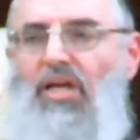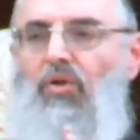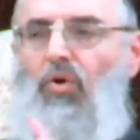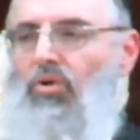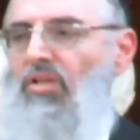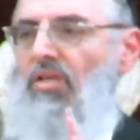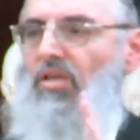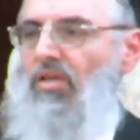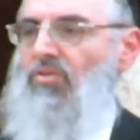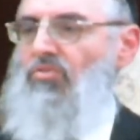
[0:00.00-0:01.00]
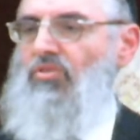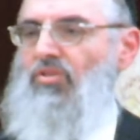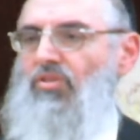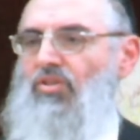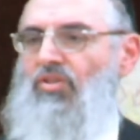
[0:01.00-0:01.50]
and only is
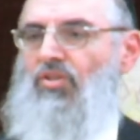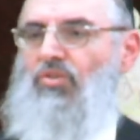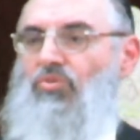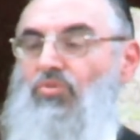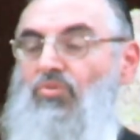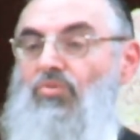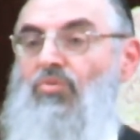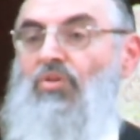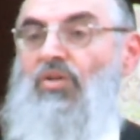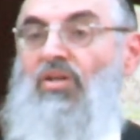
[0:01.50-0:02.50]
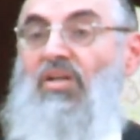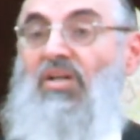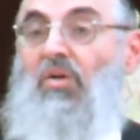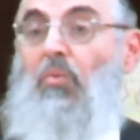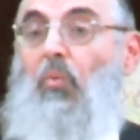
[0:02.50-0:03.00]
to
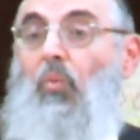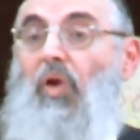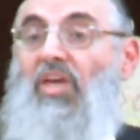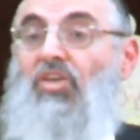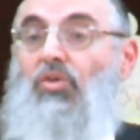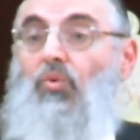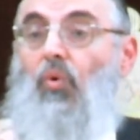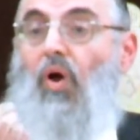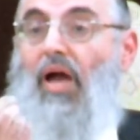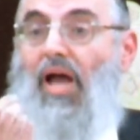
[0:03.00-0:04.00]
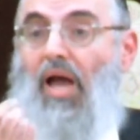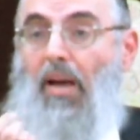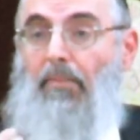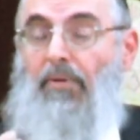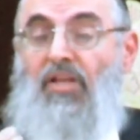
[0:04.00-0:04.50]
wake you
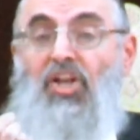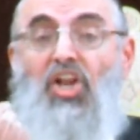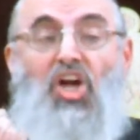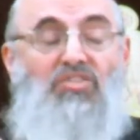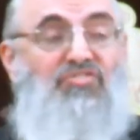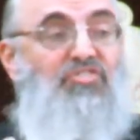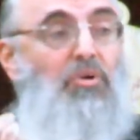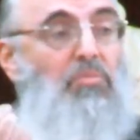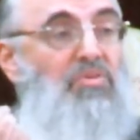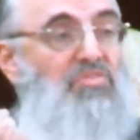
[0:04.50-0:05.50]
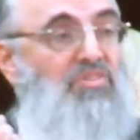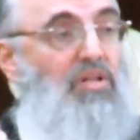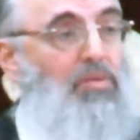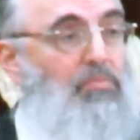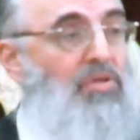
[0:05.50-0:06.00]
up, not from
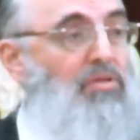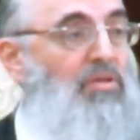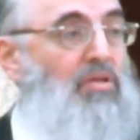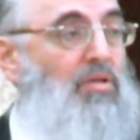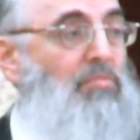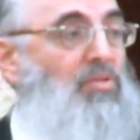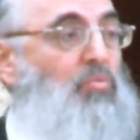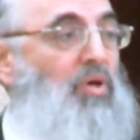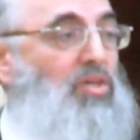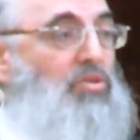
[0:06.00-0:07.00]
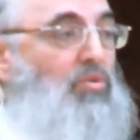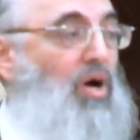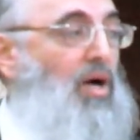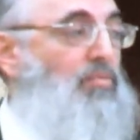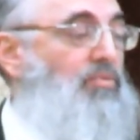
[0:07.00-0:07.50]
sleeping, but wake you
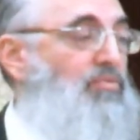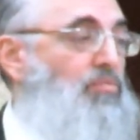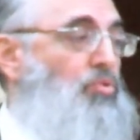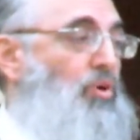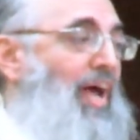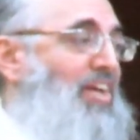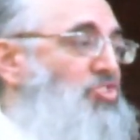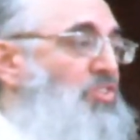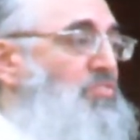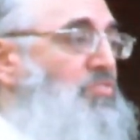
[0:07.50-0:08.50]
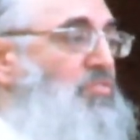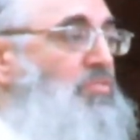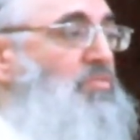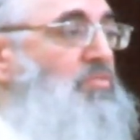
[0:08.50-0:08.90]
up from your actions.